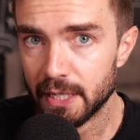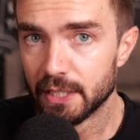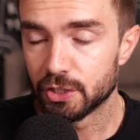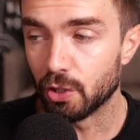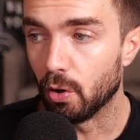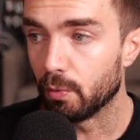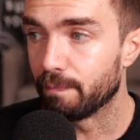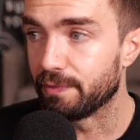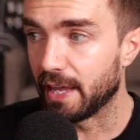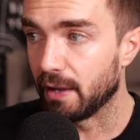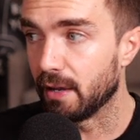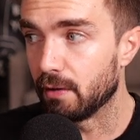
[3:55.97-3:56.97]
So
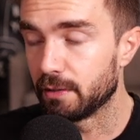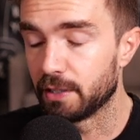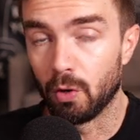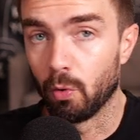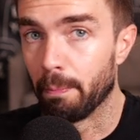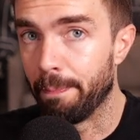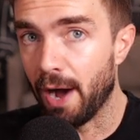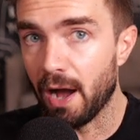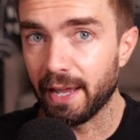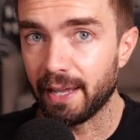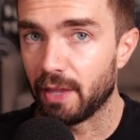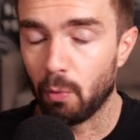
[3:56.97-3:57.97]
they, were
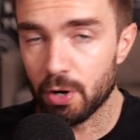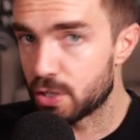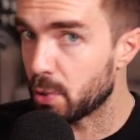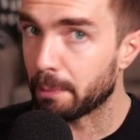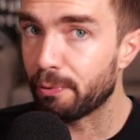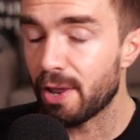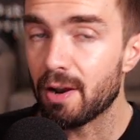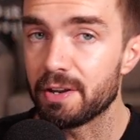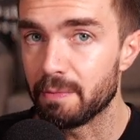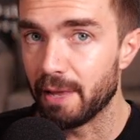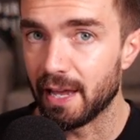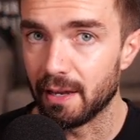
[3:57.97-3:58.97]
buying, they weren't doing print on
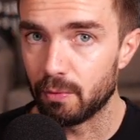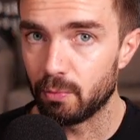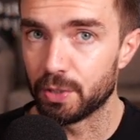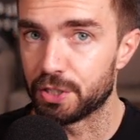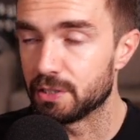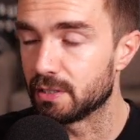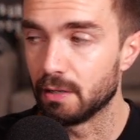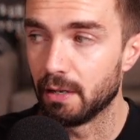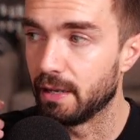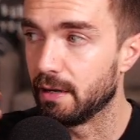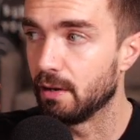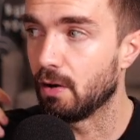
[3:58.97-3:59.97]
demand, which is,
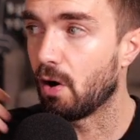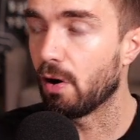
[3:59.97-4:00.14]
in our